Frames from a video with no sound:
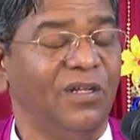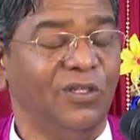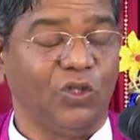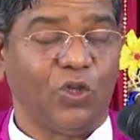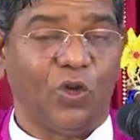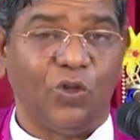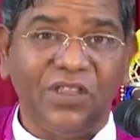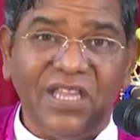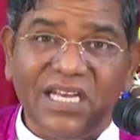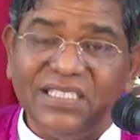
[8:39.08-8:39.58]

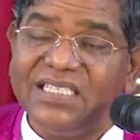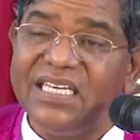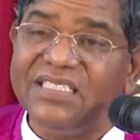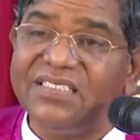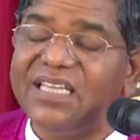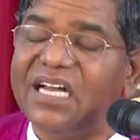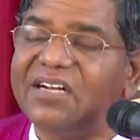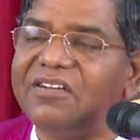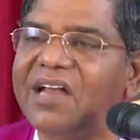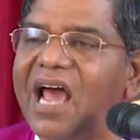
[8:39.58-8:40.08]
So this
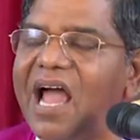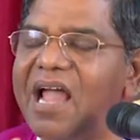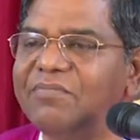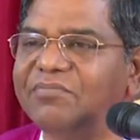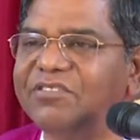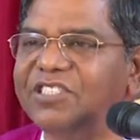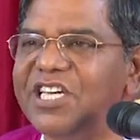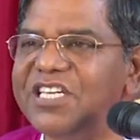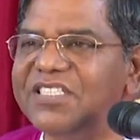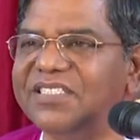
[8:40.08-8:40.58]
is the
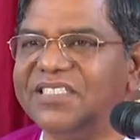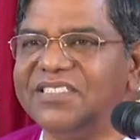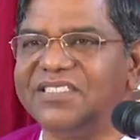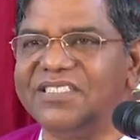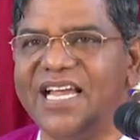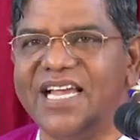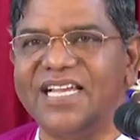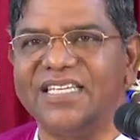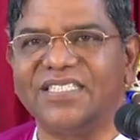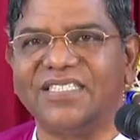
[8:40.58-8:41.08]
time Jesus
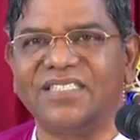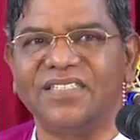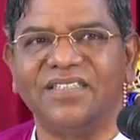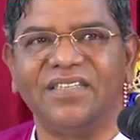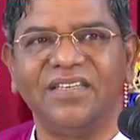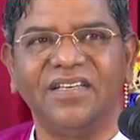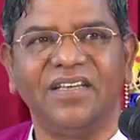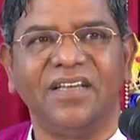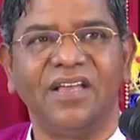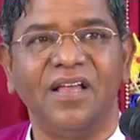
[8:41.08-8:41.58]
says,
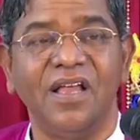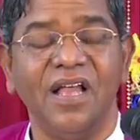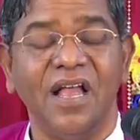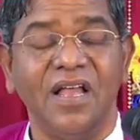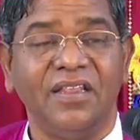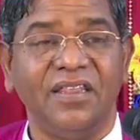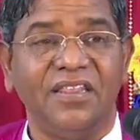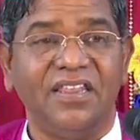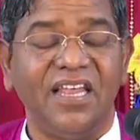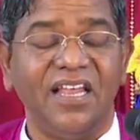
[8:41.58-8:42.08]

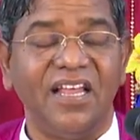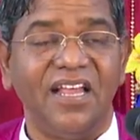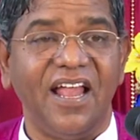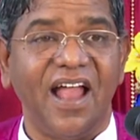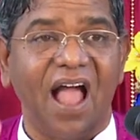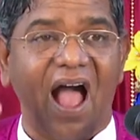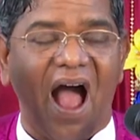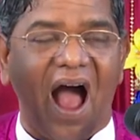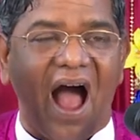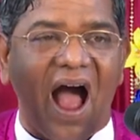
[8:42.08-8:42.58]

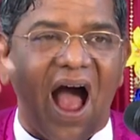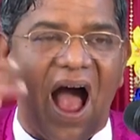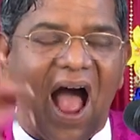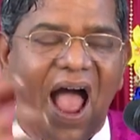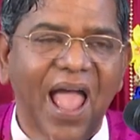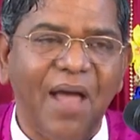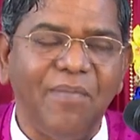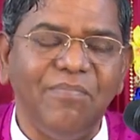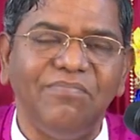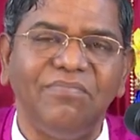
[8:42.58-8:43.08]

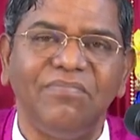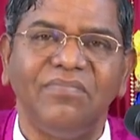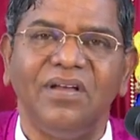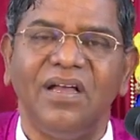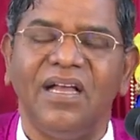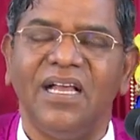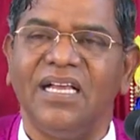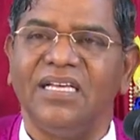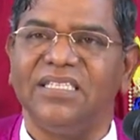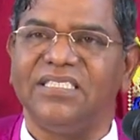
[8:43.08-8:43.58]
I am
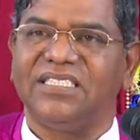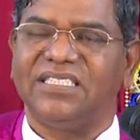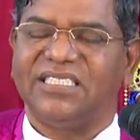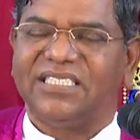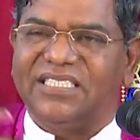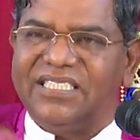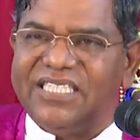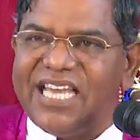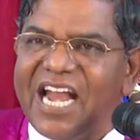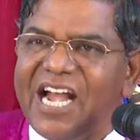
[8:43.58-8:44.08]

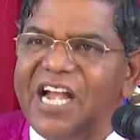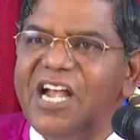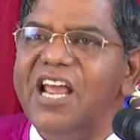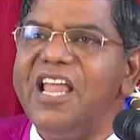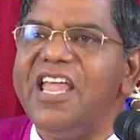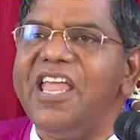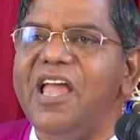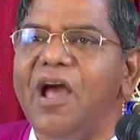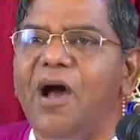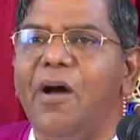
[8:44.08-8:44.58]
sent
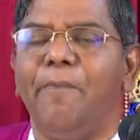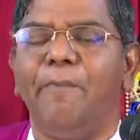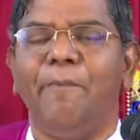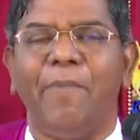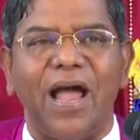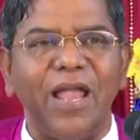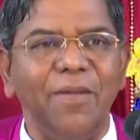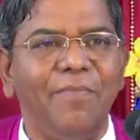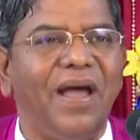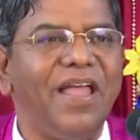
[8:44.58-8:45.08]
here
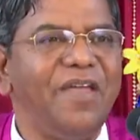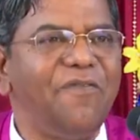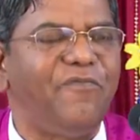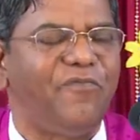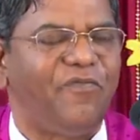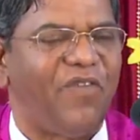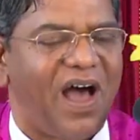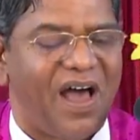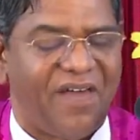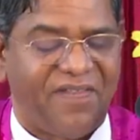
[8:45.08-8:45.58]
by my
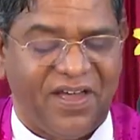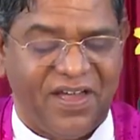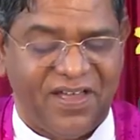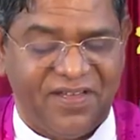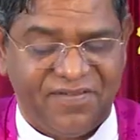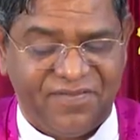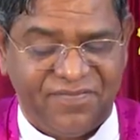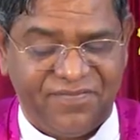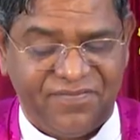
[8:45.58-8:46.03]
Father.